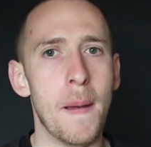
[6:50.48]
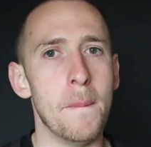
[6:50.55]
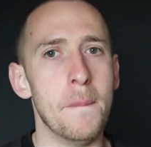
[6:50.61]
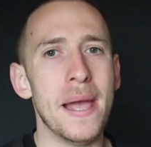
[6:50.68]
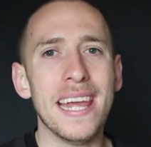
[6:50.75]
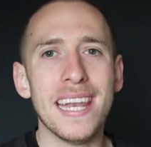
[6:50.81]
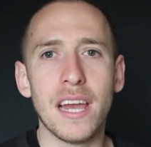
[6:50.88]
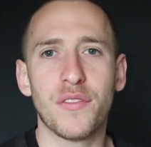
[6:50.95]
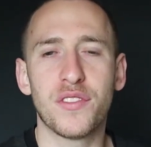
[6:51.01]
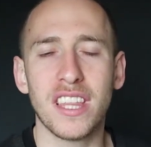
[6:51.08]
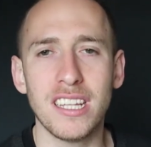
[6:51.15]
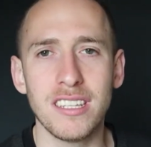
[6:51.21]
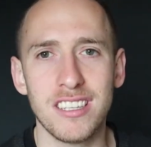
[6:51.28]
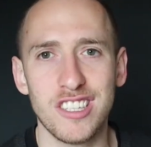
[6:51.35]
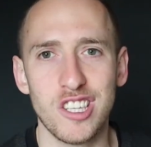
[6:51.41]
man, I've
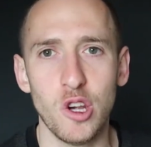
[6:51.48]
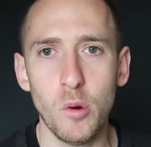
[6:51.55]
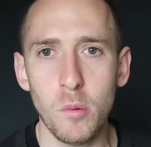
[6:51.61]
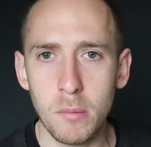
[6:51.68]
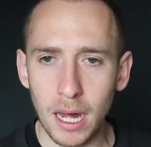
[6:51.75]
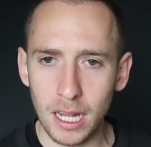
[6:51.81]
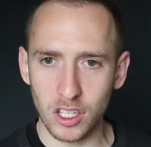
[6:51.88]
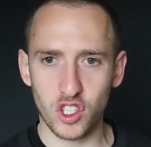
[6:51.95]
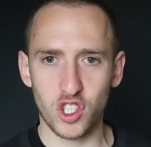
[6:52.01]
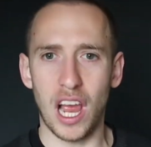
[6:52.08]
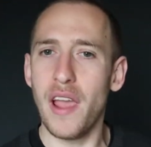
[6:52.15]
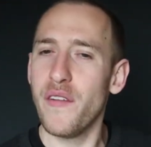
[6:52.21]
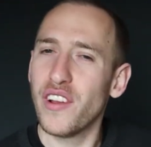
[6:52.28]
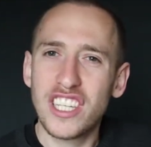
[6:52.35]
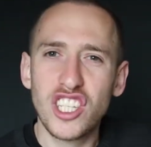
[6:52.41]
done so much.
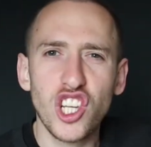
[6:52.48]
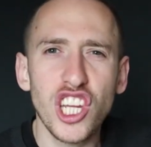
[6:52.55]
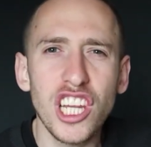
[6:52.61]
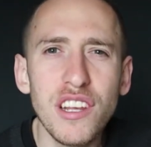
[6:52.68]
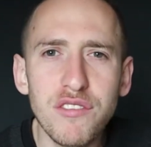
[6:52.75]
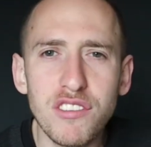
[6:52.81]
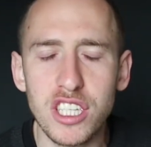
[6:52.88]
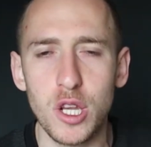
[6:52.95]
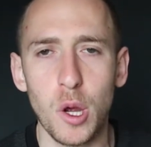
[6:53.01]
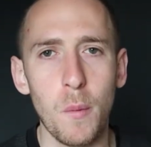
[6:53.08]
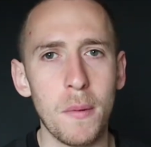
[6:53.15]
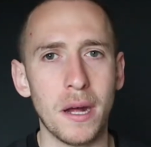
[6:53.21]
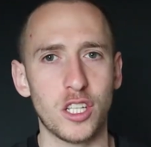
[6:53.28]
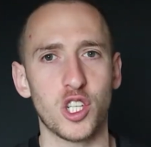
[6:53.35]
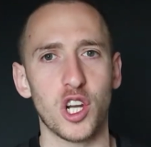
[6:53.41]
I've achieved so
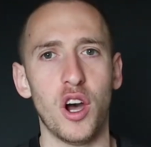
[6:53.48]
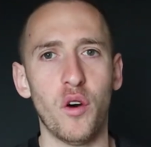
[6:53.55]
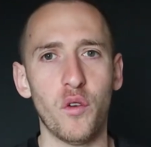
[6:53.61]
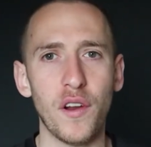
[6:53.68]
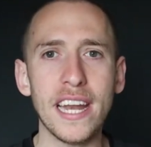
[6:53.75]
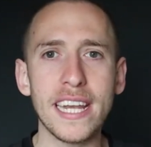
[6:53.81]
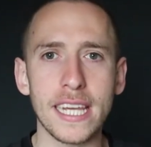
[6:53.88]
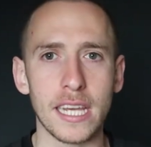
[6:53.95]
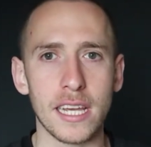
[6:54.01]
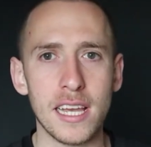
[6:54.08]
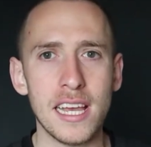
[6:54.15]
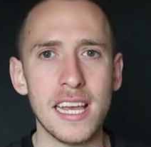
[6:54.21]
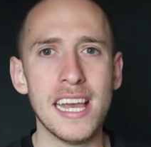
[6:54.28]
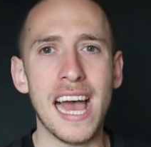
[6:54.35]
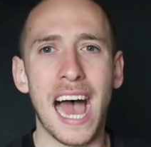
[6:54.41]
much already.
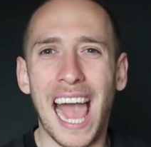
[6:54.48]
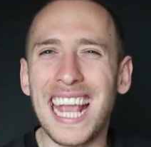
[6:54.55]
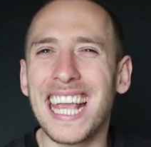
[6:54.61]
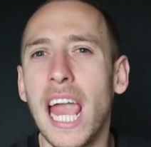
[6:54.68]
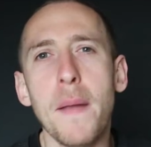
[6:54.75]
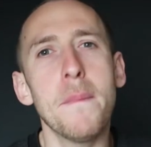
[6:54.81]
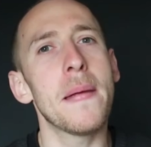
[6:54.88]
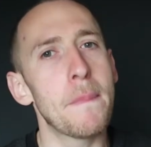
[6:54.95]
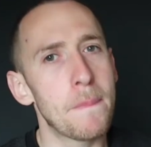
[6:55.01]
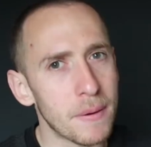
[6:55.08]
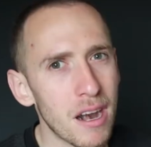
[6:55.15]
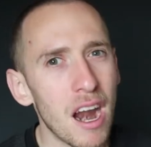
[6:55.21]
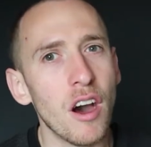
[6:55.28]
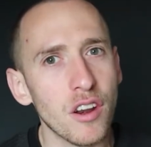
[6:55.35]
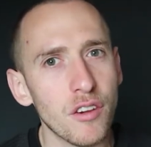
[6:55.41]
I can be
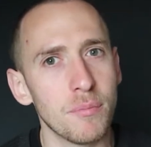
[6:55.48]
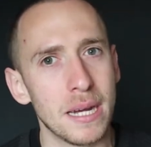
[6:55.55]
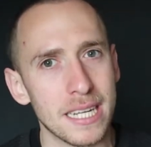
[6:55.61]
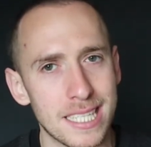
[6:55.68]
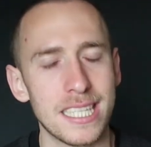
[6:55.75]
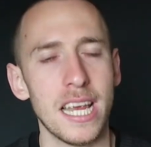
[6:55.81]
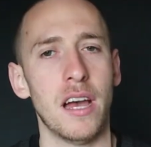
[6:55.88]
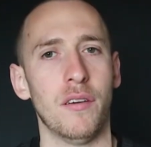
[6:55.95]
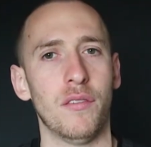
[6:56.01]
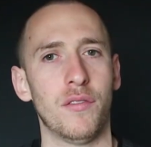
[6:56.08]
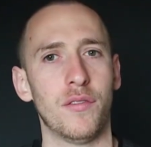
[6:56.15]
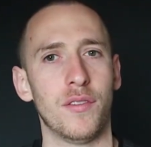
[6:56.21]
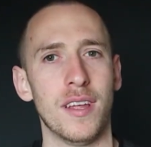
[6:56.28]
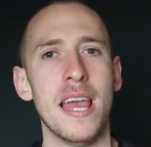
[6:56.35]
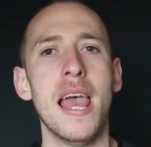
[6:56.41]
proud of
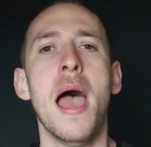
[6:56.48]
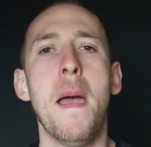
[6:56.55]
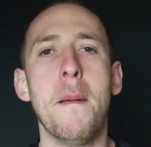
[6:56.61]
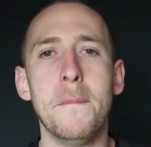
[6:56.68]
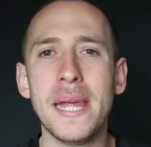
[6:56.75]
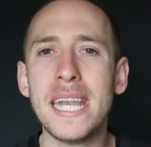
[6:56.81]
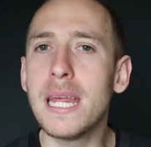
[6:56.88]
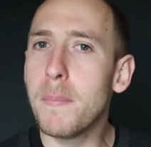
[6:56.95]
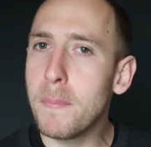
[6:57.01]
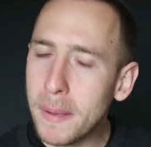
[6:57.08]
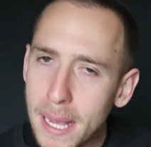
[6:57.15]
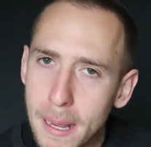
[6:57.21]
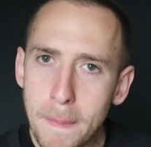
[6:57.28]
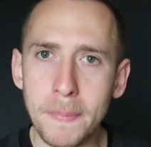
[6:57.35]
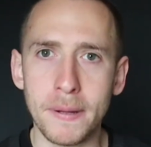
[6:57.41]
myself. Many
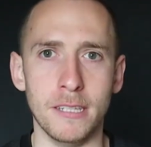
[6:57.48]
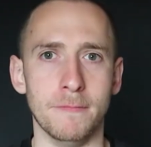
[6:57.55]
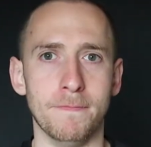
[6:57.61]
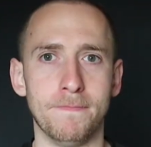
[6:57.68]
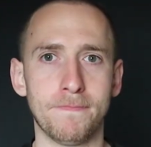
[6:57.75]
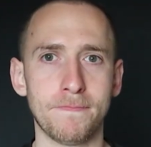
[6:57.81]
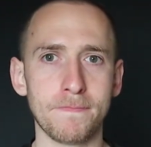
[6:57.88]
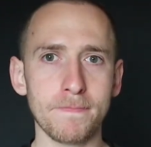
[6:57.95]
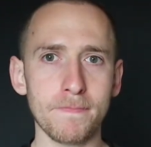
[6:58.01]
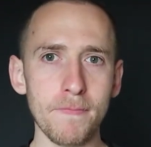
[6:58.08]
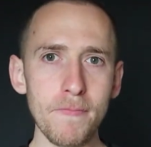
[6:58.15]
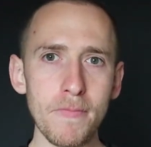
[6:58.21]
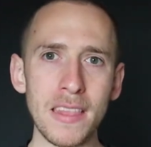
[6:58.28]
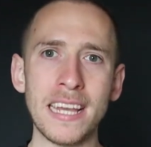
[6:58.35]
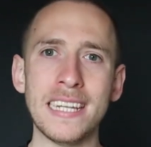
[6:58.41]
people,
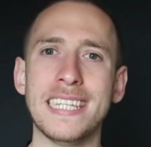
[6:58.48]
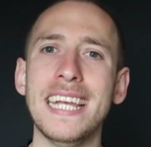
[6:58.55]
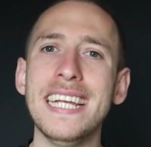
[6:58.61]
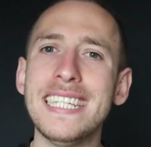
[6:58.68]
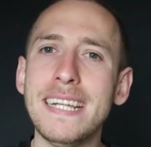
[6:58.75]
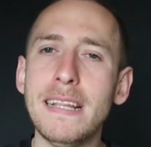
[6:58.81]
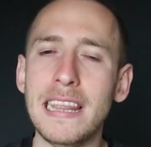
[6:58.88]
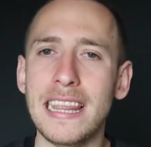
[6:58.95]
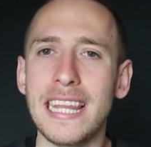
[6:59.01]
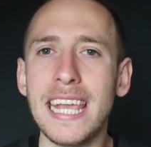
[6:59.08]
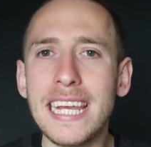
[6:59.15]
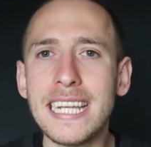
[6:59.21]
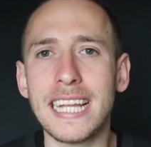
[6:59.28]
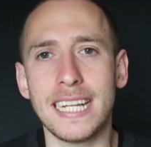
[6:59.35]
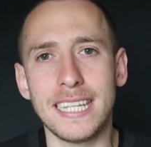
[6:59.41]
they
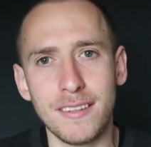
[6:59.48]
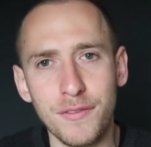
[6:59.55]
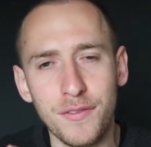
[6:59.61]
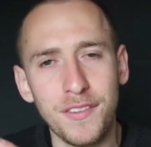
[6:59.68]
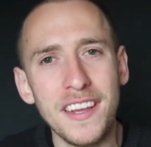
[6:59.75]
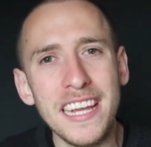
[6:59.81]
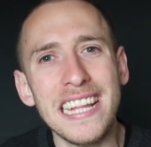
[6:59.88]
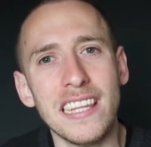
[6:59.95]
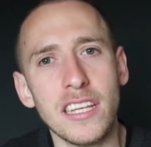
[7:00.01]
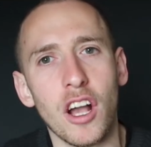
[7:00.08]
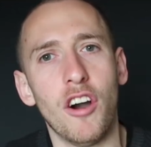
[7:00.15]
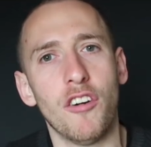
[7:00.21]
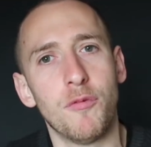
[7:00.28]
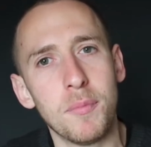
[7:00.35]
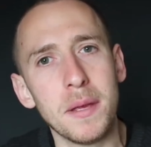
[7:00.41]
delay that feeling
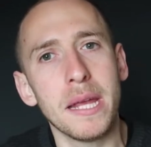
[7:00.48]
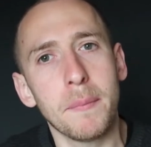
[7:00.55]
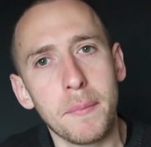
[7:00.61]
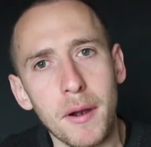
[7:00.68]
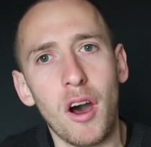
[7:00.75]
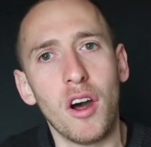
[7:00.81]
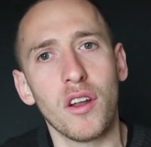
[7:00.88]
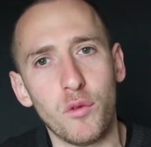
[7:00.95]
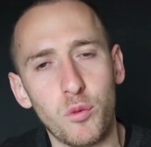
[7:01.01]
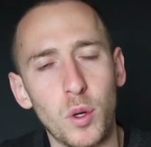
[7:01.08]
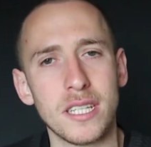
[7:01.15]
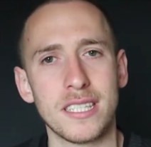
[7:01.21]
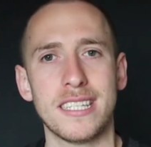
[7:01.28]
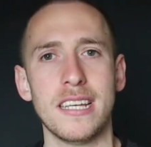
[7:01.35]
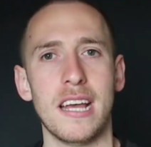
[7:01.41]
of being proud of
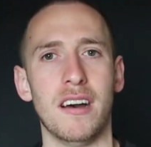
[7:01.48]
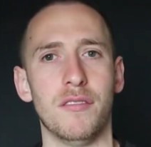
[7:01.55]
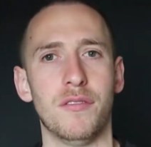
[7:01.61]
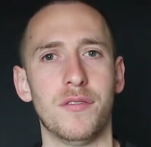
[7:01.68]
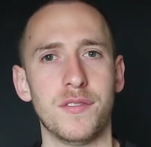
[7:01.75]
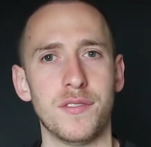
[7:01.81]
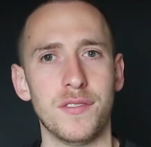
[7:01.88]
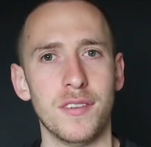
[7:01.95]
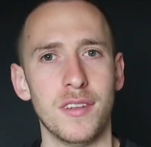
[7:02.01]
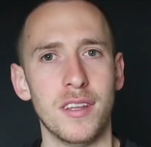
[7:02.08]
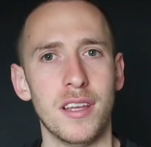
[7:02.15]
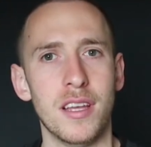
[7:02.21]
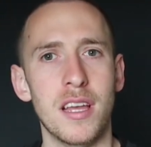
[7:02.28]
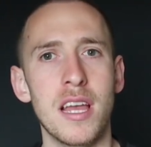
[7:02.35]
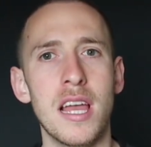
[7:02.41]
oneself
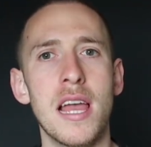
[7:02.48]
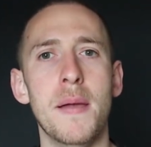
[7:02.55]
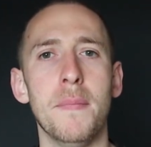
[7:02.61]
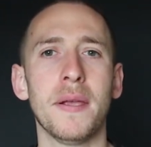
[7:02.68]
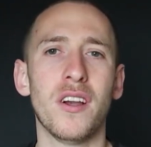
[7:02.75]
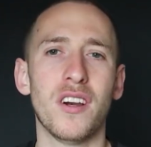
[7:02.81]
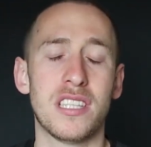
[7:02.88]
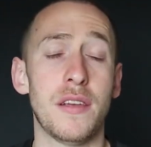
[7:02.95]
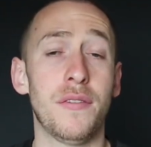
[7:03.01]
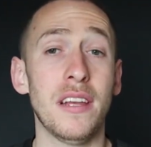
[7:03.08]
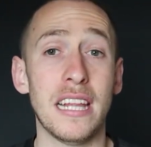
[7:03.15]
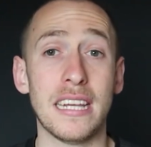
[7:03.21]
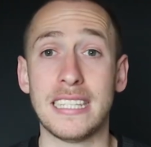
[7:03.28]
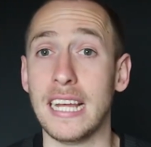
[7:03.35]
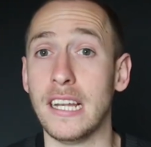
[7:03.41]
because they feel
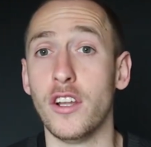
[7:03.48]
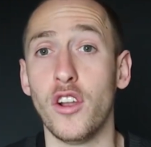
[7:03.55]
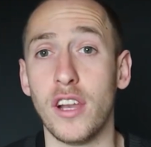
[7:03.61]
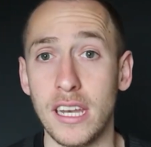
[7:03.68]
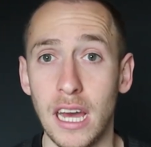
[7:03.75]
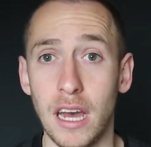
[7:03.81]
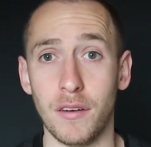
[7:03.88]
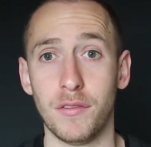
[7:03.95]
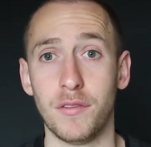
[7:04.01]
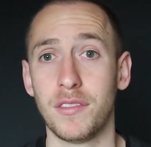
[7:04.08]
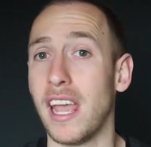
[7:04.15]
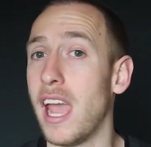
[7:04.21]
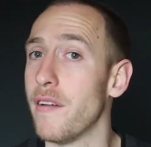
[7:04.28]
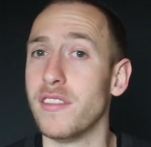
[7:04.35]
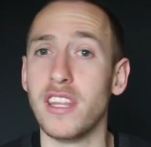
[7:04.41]
like they're not enough.
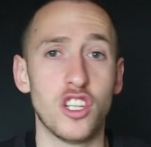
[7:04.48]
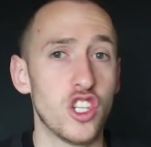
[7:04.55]
They haven't